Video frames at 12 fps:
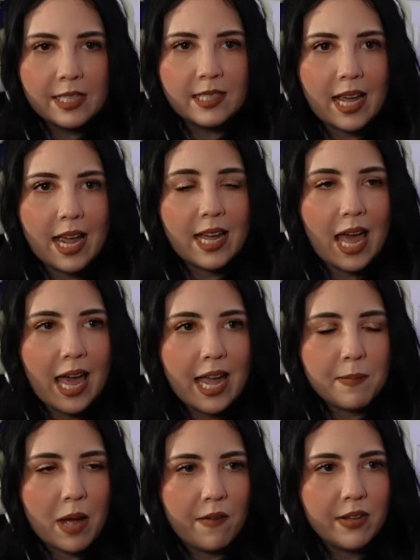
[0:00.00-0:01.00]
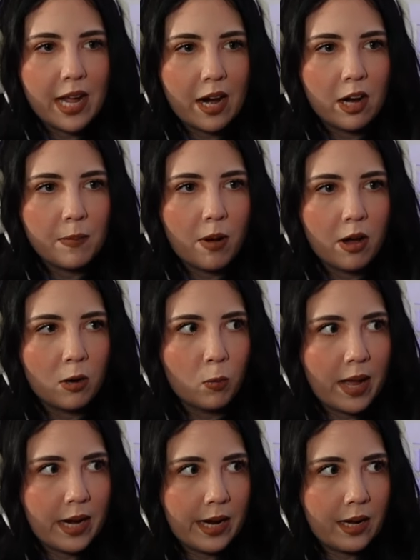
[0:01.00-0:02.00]
saying, hey, I'm having a Harry Potter
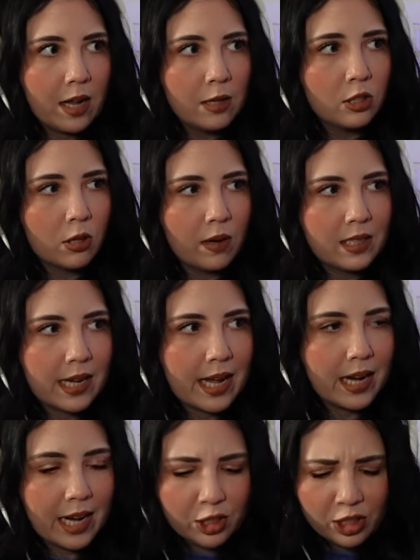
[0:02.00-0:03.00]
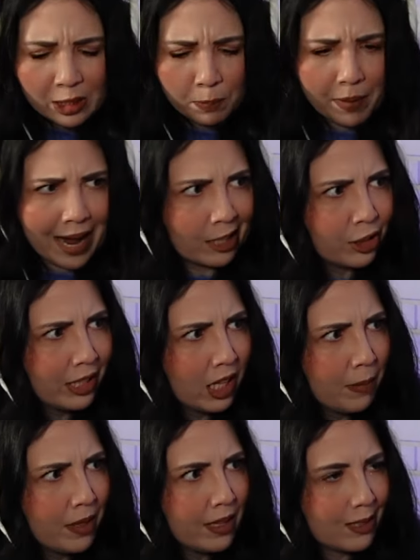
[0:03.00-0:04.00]
wedding, so excited. And she's bashing
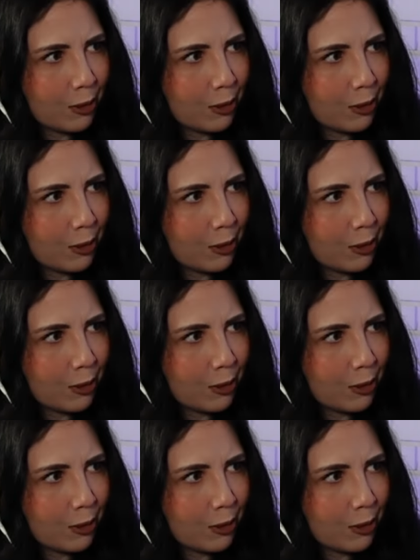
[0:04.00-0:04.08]
them in this